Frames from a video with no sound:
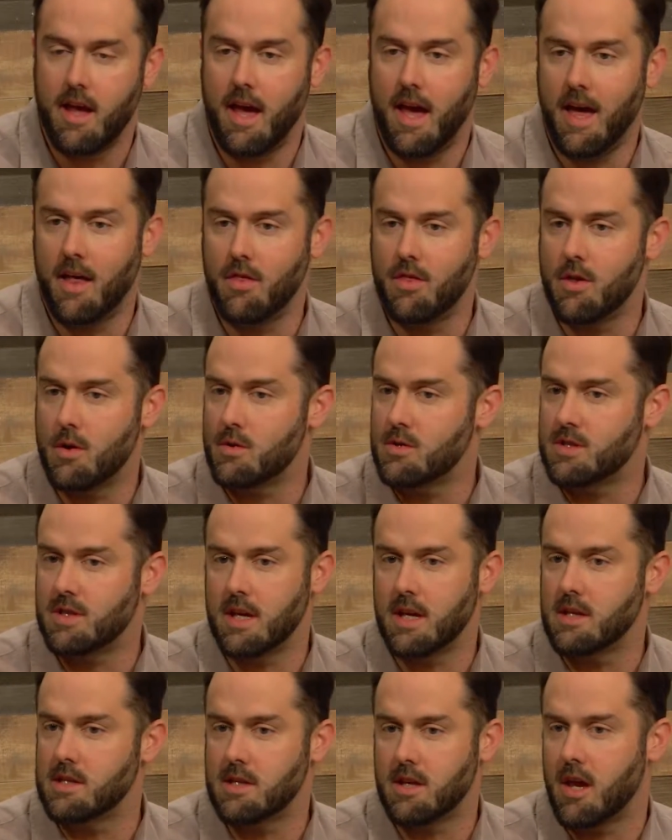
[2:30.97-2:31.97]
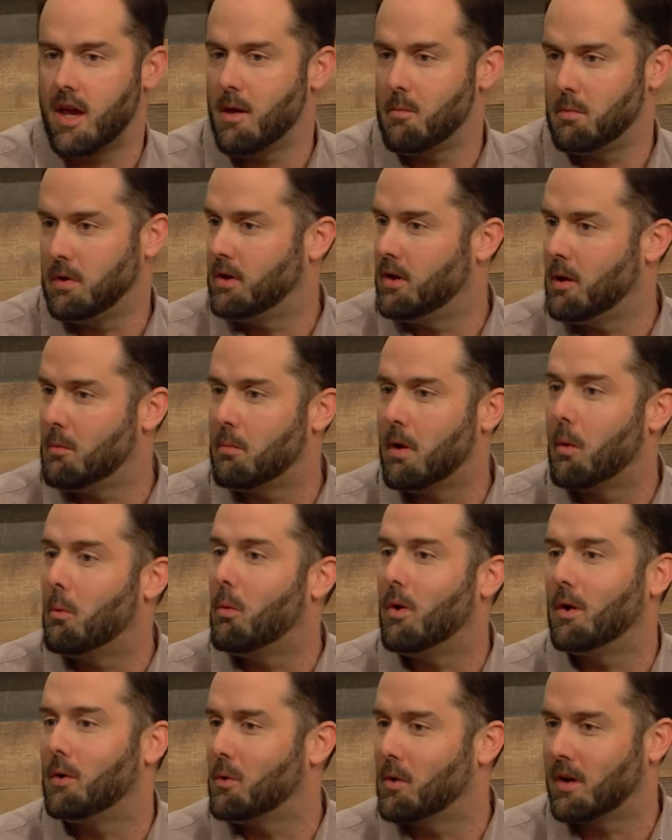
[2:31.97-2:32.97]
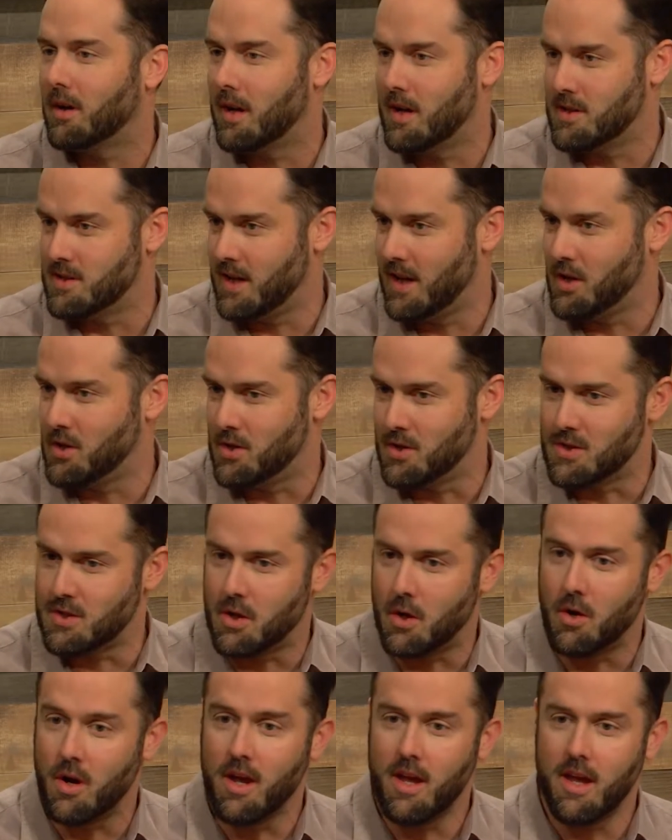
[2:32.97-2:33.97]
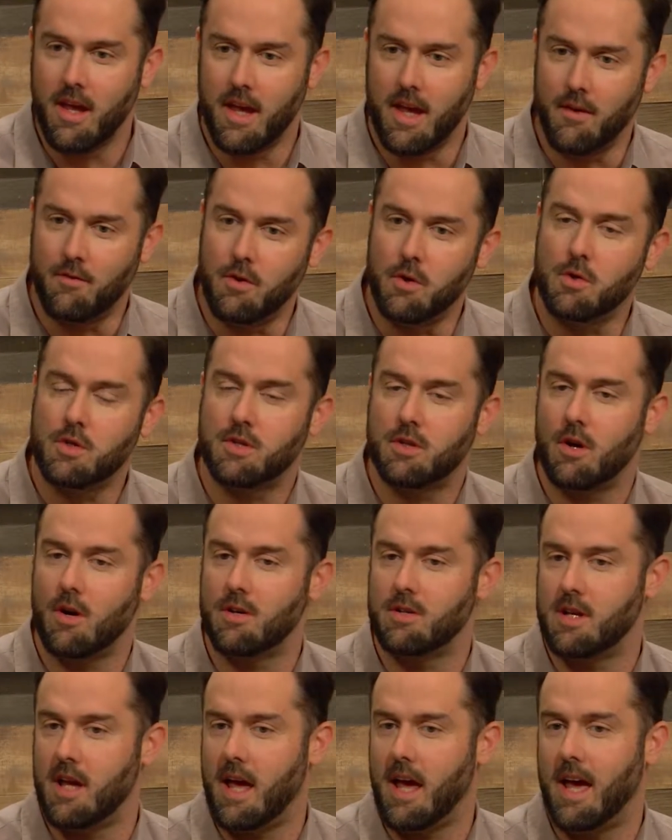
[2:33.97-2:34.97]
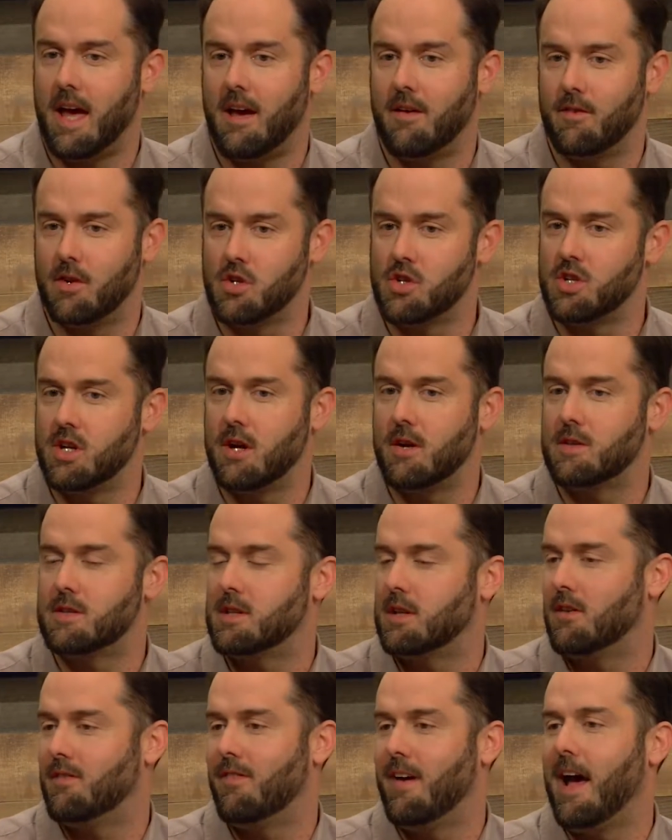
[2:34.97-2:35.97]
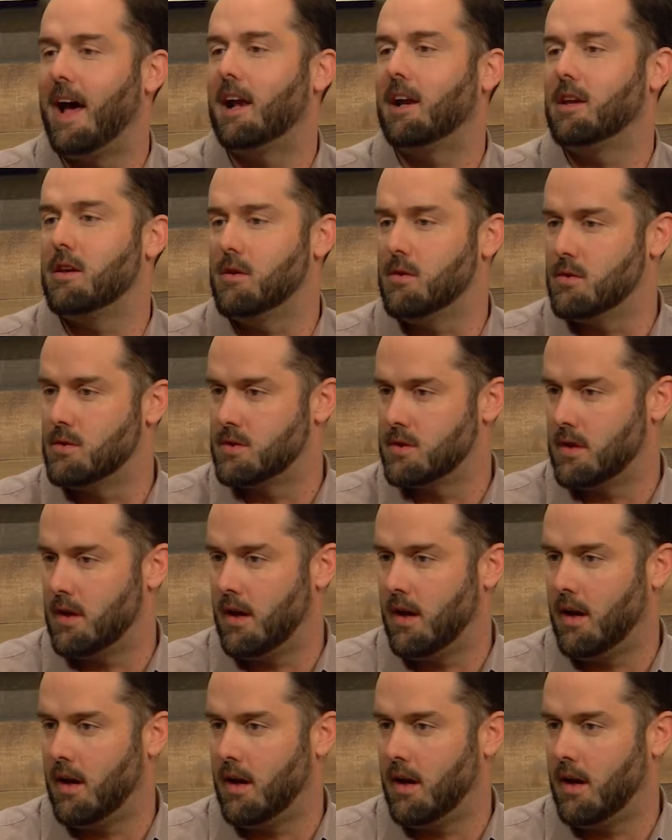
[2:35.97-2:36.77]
And those things can't be done by one organization. So if you start to have a shared set of values